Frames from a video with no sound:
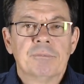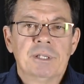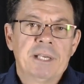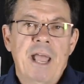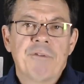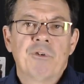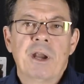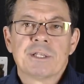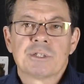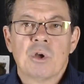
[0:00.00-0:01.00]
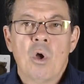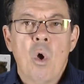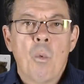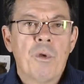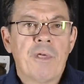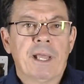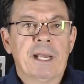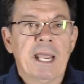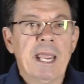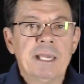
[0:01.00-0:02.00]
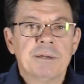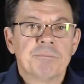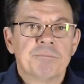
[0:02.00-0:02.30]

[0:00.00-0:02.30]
the day of rest, where they could eat,